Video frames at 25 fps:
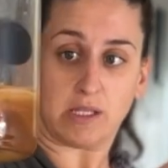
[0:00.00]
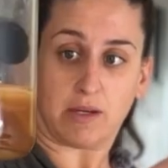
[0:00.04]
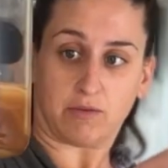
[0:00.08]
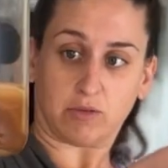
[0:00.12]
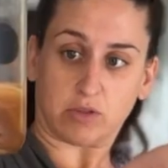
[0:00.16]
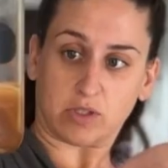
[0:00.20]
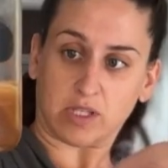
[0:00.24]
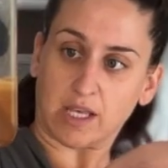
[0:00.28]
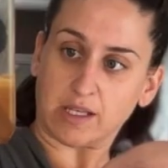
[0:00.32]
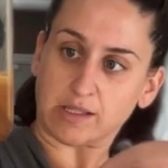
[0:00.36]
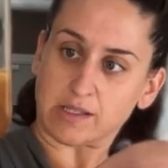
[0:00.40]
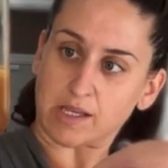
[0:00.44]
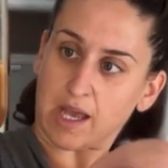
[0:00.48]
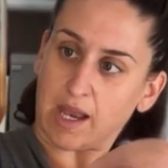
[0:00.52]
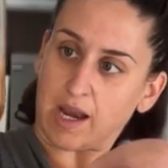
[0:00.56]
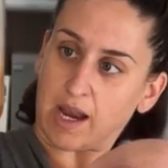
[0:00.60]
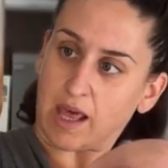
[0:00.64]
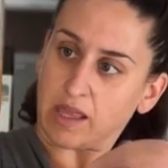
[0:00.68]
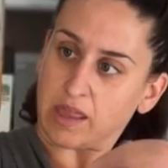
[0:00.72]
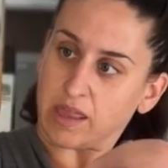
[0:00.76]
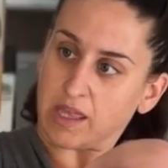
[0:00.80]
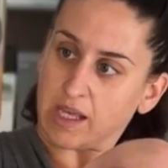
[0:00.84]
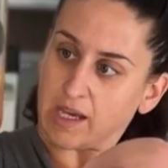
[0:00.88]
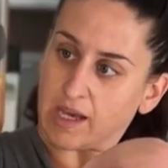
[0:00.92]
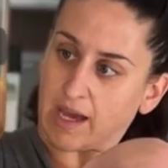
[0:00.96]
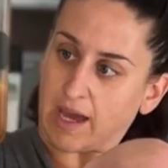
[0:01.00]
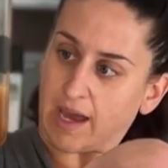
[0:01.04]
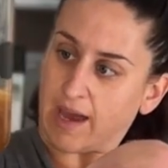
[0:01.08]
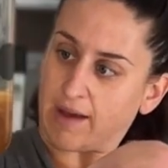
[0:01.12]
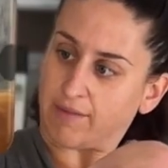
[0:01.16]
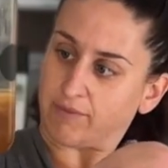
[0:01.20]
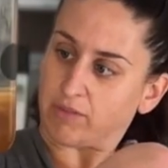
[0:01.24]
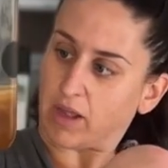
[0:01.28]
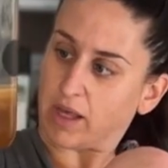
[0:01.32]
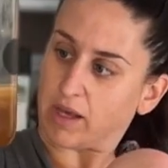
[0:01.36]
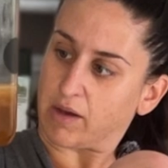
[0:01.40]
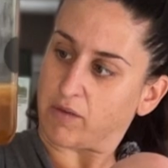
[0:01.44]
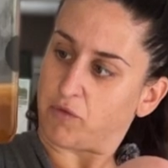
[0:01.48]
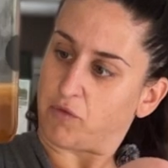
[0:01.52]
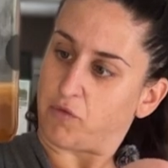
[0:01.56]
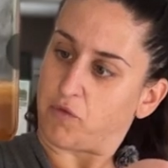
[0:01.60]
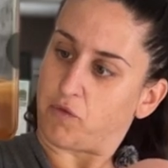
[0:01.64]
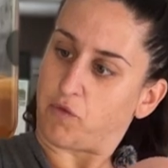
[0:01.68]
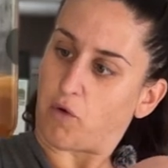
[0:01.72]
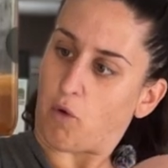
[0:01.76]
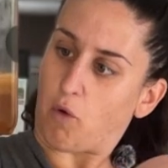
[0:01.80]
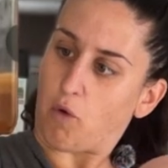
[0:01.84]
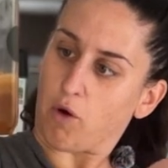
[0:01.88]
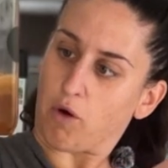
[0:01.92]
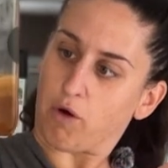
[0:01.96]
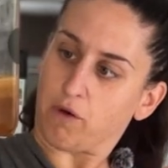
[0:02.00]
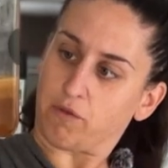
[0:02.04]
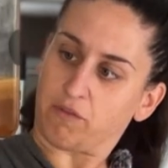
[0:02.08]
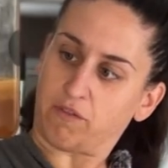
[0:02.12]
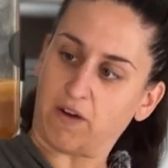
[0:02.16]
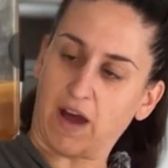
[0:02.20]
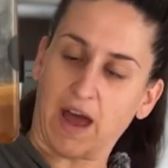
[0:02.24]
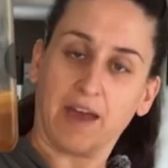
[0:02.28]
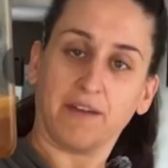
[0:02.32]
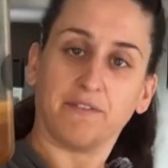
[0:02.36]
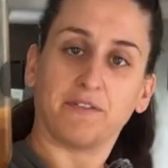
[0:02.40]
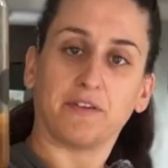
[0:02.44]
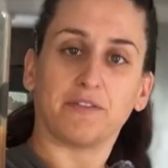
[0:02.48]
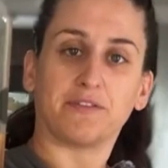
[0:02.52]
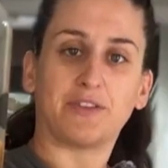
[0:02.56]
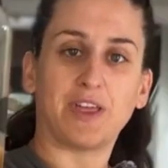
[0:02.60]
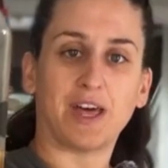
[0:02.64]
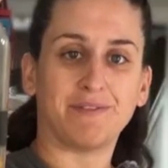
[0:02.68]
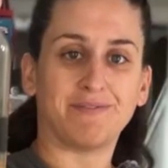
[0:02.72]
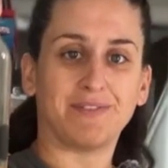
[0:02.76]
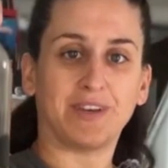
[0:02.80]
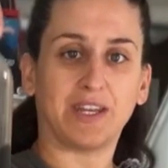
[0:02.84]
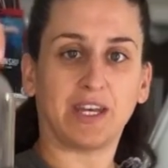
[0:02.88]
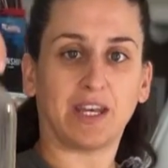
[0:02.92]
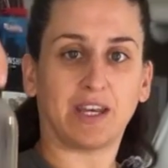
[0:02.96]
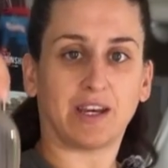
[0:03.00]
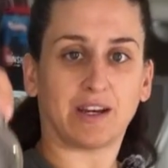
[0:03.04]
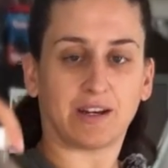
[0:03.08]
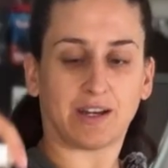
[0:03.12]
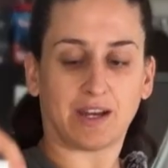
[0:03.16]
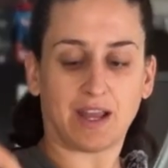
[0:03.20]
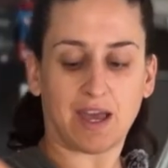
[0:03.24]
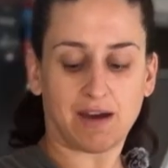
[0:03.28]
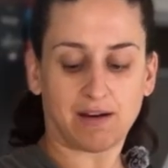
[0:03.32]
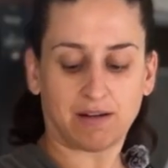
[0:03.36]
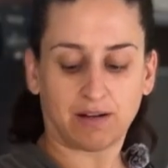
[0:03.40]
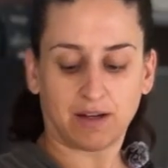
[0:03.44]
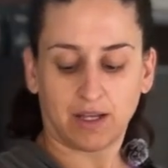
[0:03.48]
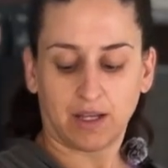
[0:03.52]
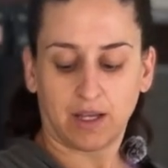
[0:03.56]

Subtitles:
ever since, and I think I have like 4 or 5 of them in here now